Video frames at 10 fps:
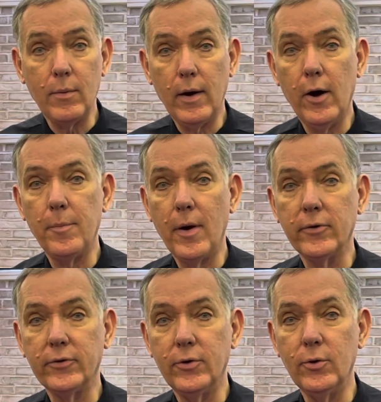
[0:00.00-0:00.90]
will help
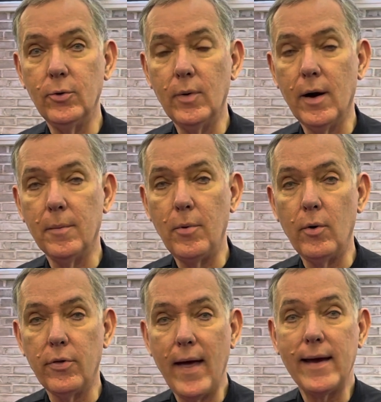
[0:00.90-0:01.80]
us to
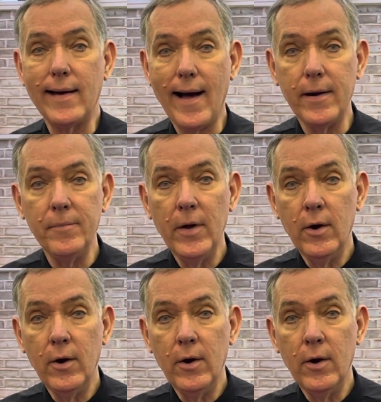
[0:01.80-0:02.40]
both thank God